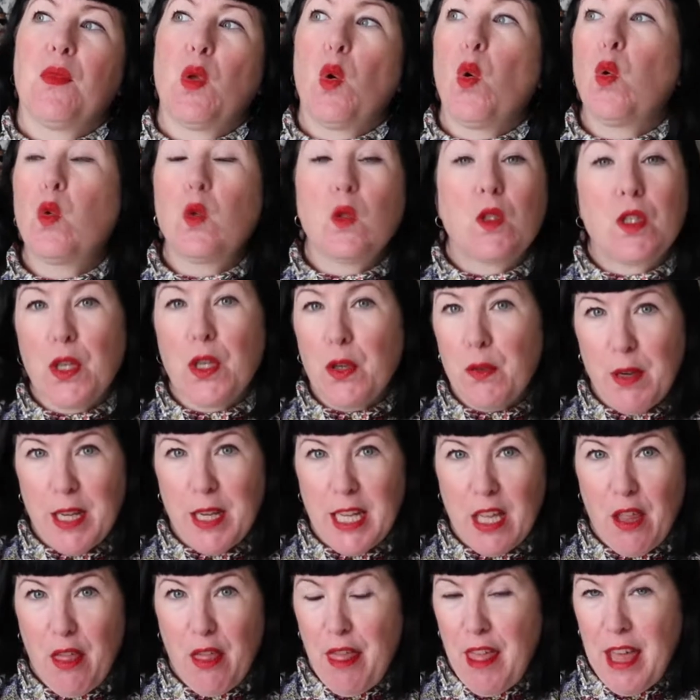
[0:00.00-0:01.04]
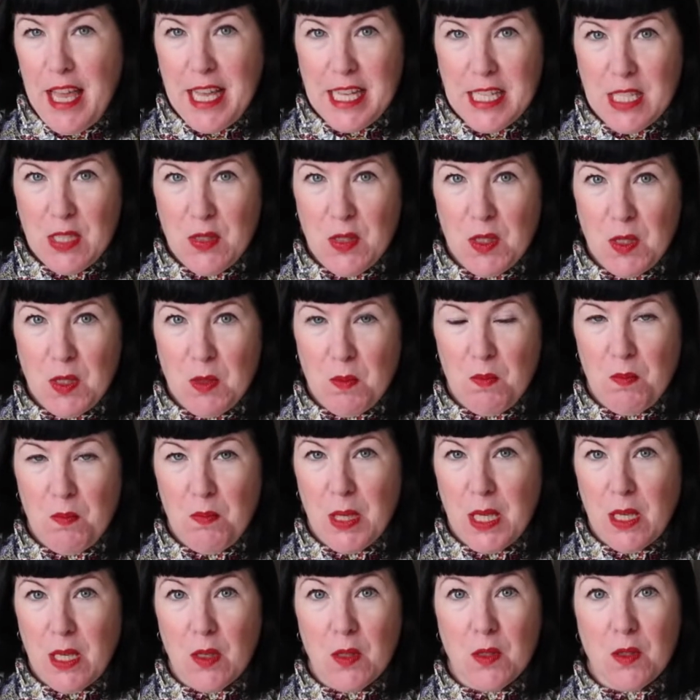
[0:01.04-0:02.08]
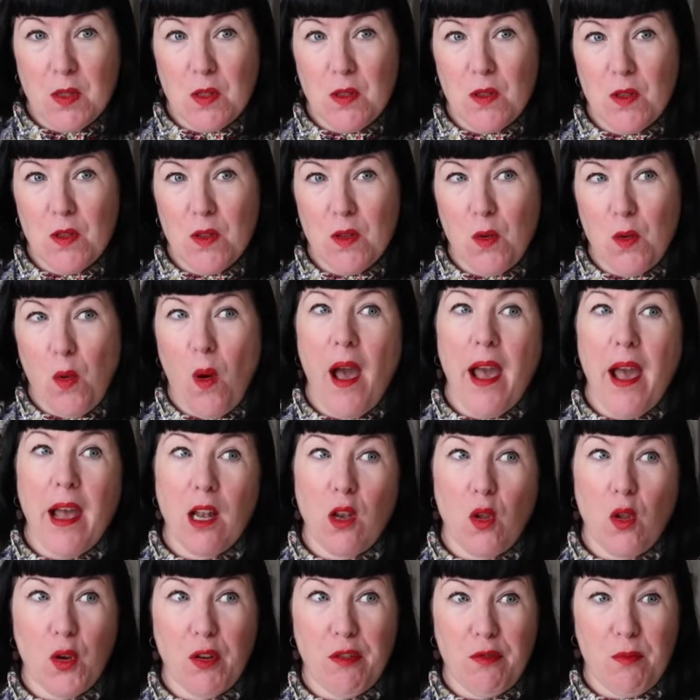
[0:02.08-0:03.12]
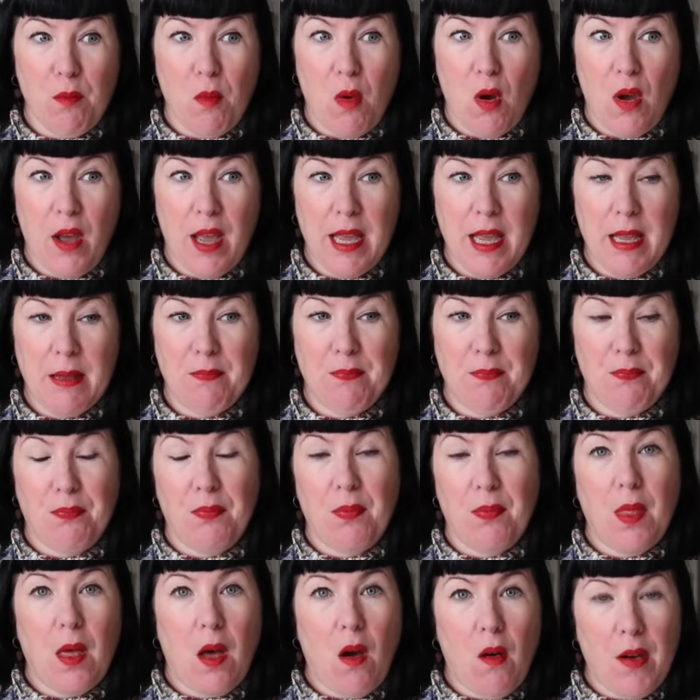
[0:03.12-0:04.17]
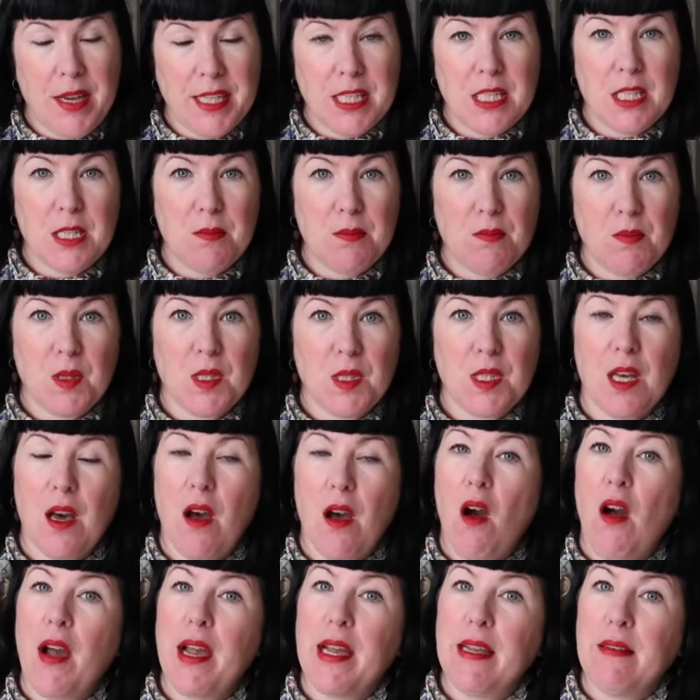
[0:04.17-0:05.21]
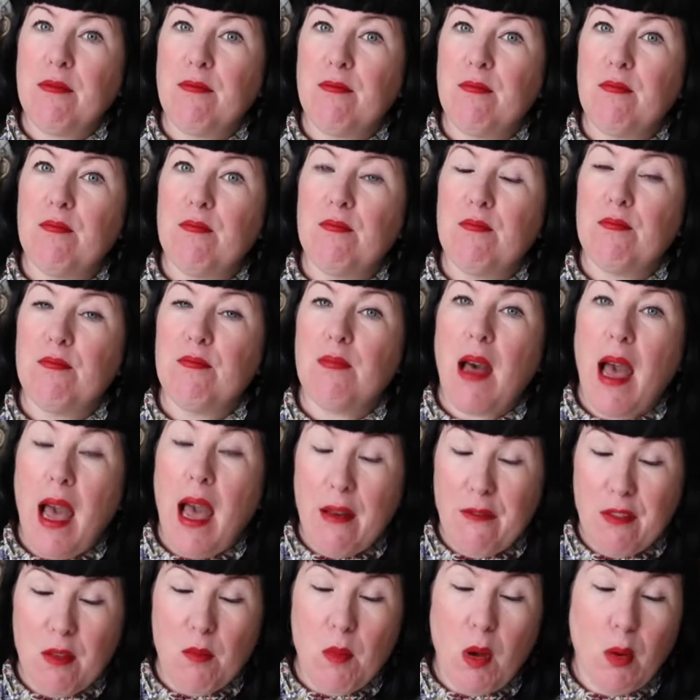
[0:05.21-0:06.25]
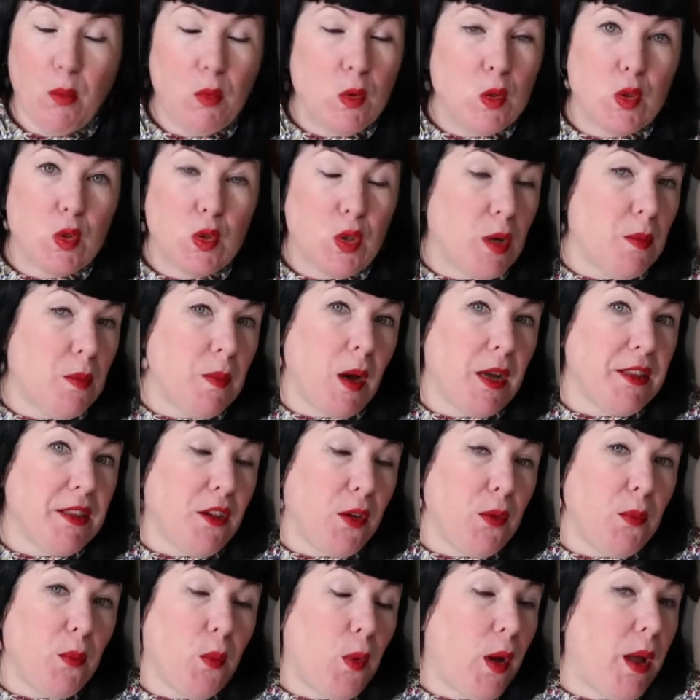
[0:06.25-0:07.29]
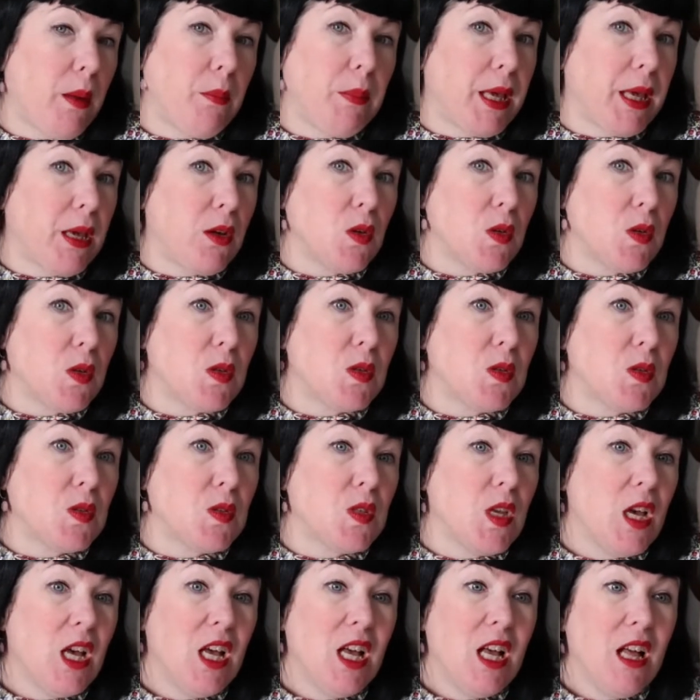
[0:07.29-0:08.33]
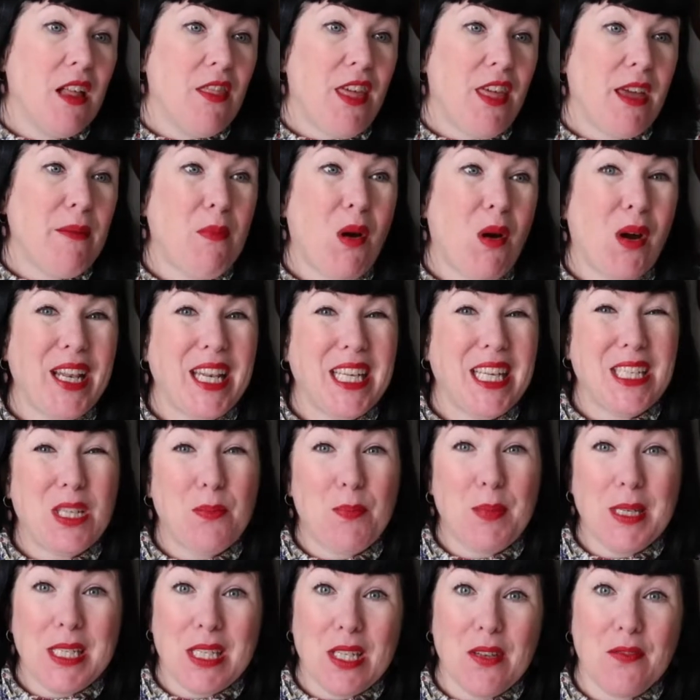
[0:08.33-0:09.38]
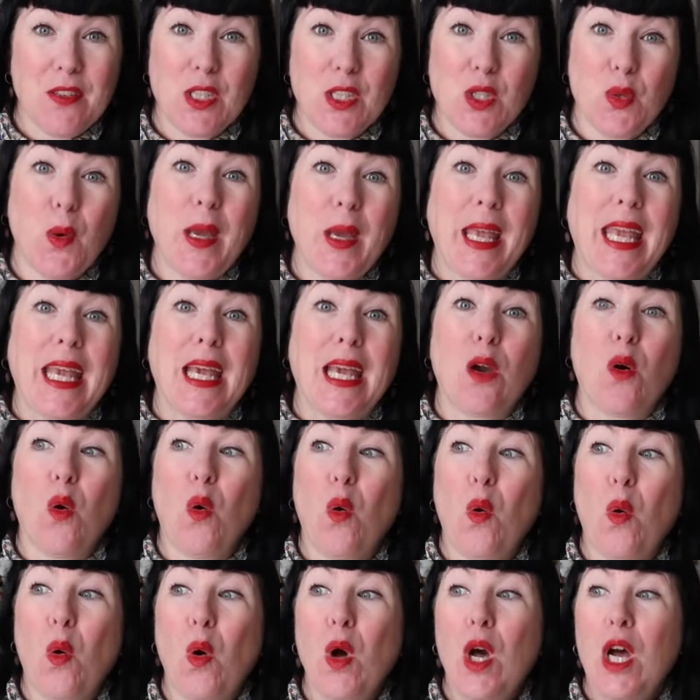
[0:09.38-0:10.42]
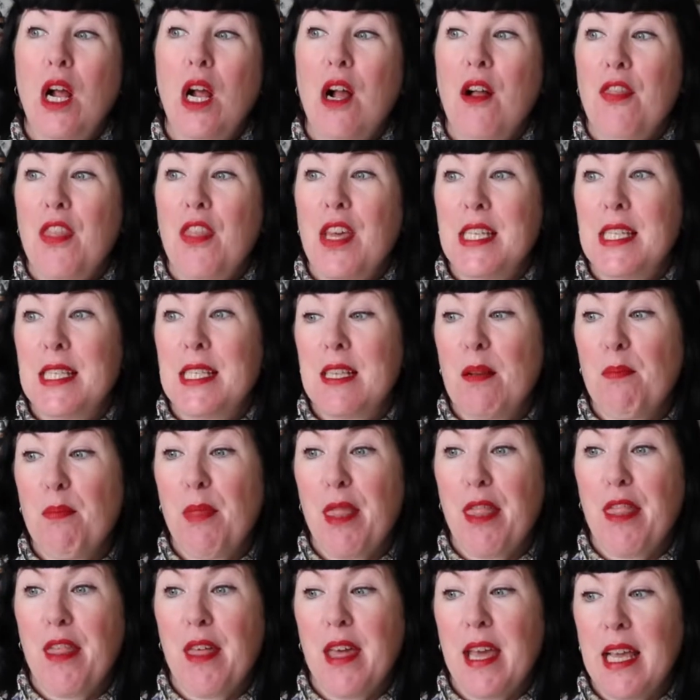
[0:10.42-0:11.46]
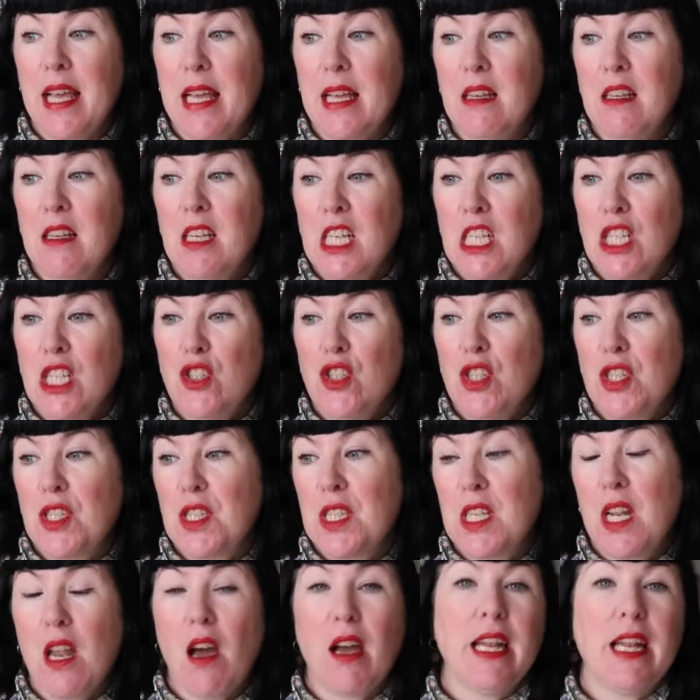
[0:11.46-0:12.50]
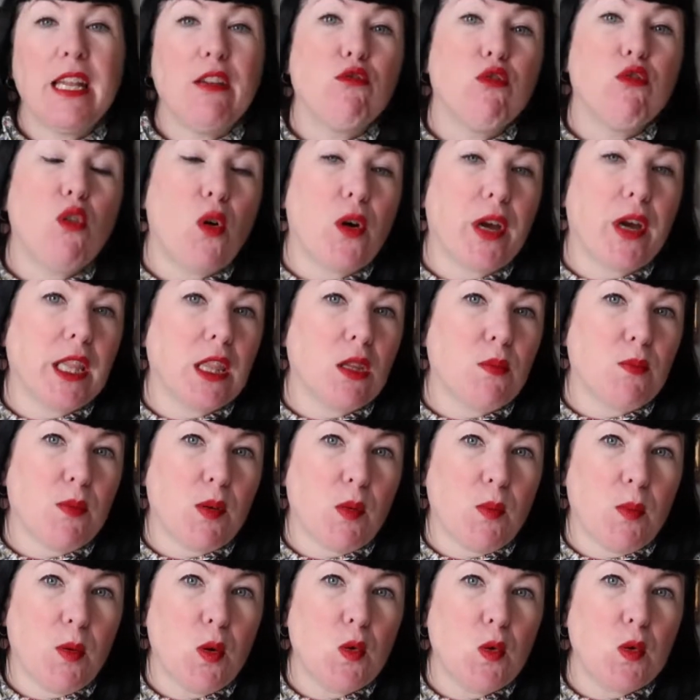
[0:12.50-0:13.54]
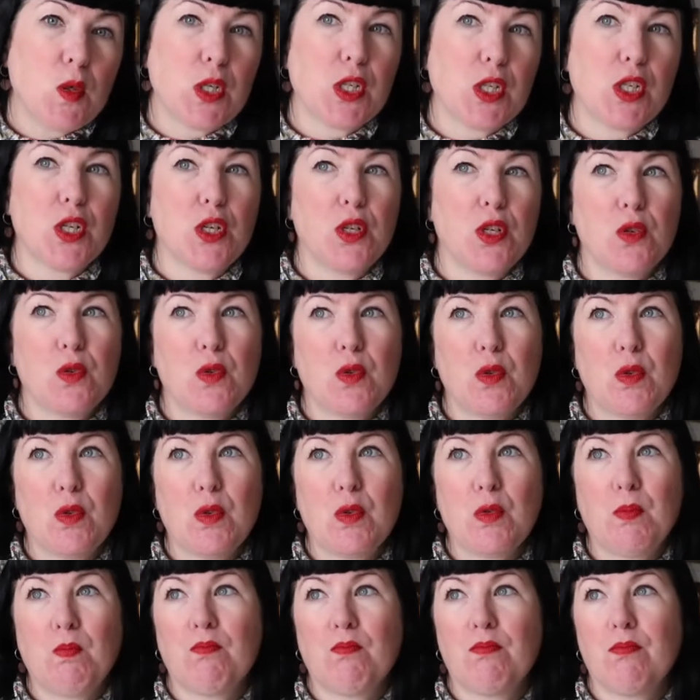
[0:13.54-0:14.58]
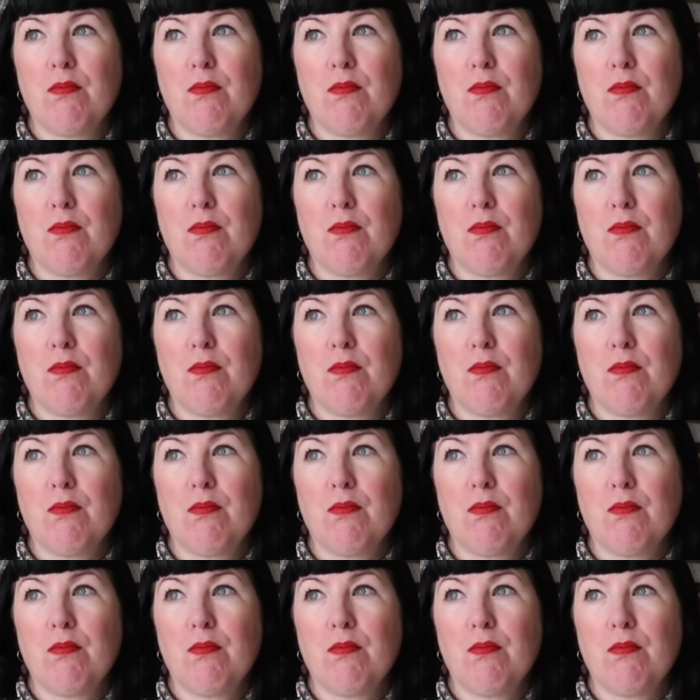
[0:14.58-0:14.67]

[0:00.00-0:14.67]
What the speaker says: altering things, because quite a lot of my items that I have in my wardrobe I don't wear because they might need a bit of a tweak, or there's something just slightly wrong in the proportion, or